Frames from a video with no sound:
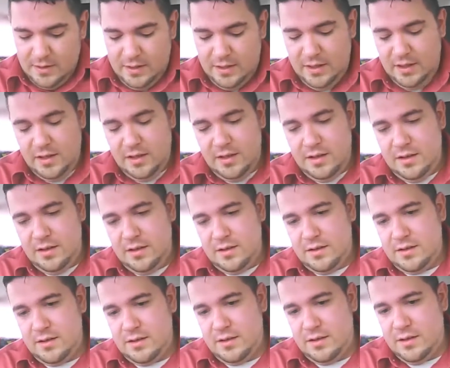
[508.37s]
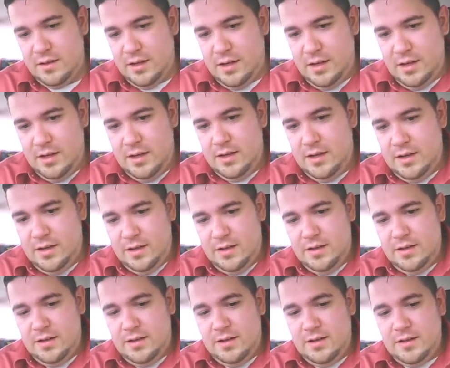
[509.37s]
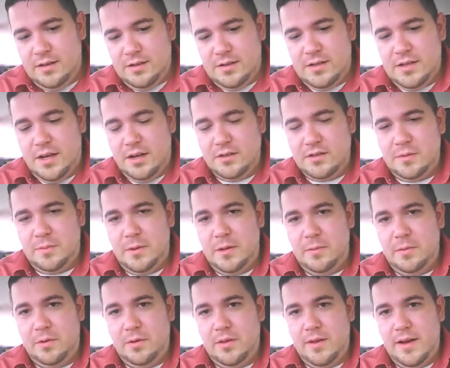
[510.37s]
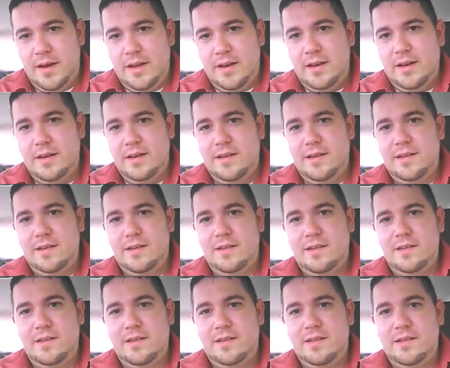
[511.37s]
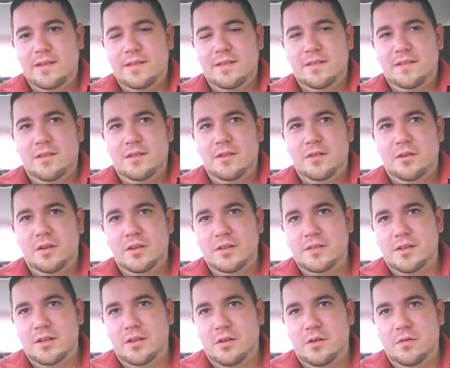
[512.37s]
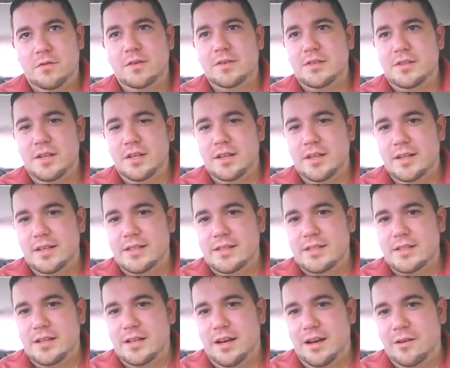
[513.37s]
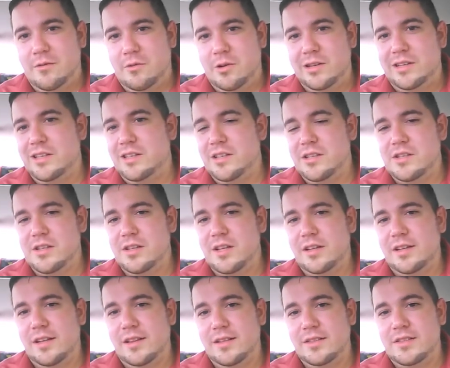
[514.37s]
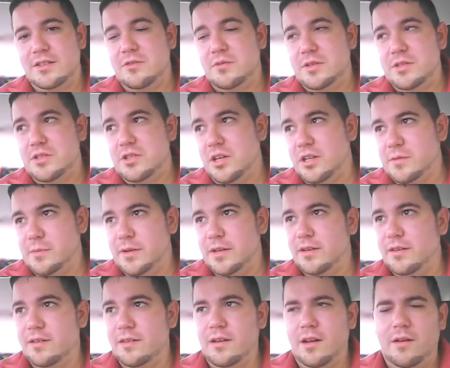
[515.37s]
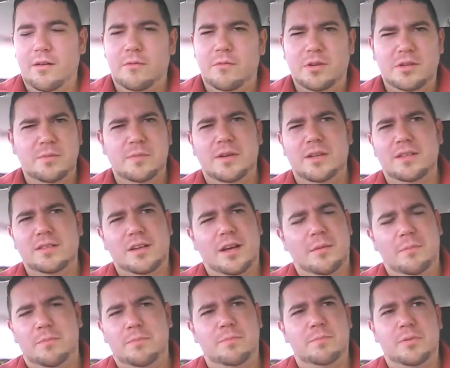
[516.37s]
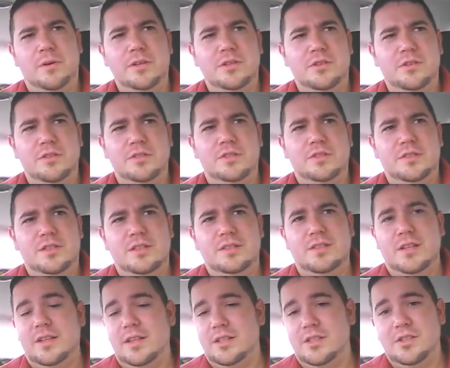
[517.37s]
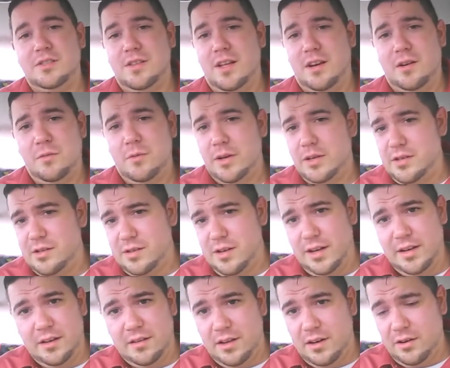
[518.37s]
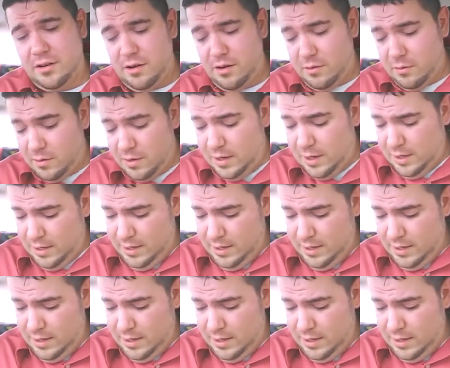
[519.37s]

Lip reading: He tells the people that, you know, he's going to oversee this on one condition, that they listen to his judgment, which means I'm pretty sure he's just going to say that she's not a witch and to let her go.